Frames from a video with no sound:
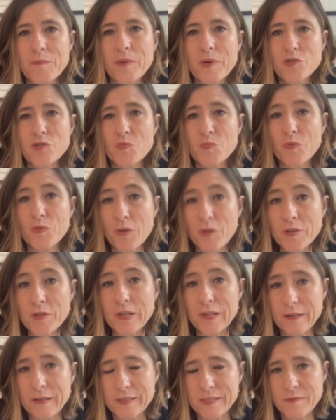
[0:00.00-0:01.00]
much more
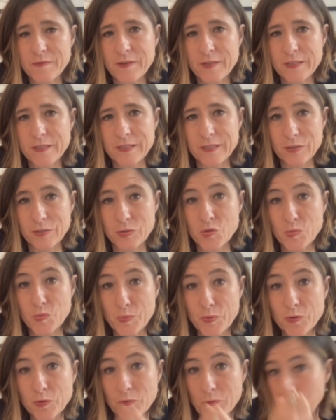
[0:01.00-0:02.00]
localized funding to
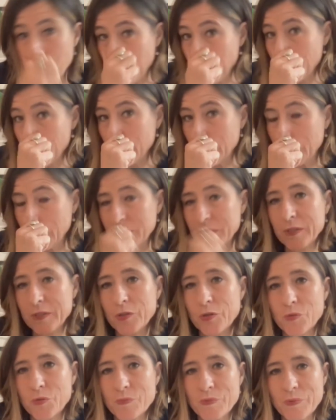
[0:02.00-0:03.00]
support local
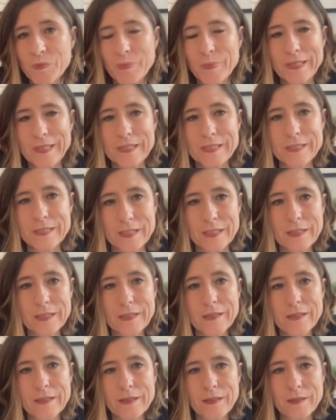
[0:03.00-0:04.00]
human
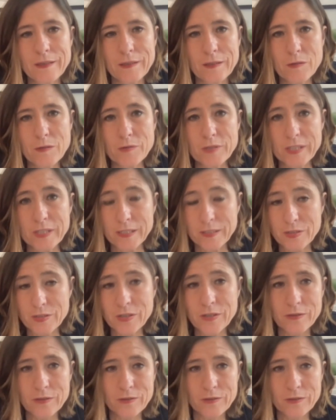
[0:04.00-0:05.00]
mobility, including
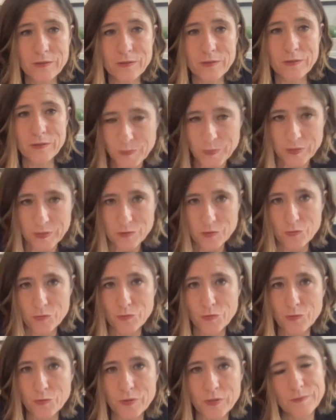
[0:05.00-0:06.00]
internal urban
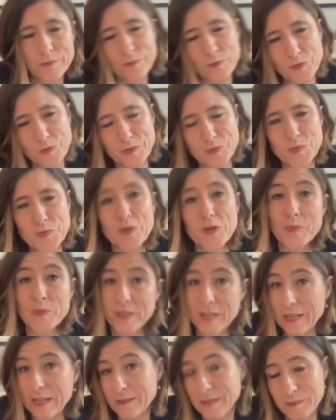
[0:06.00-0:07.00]
to rural to
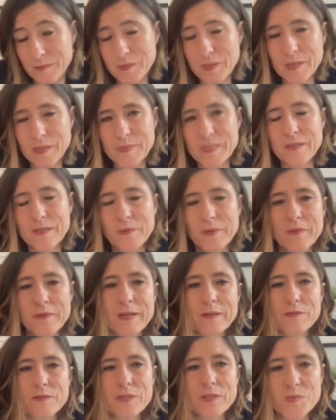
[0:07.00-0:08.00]
urban, and sometimes the other way
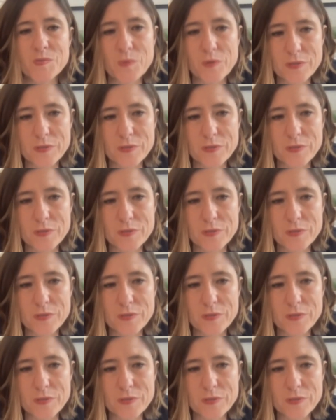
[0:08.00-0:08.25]
around,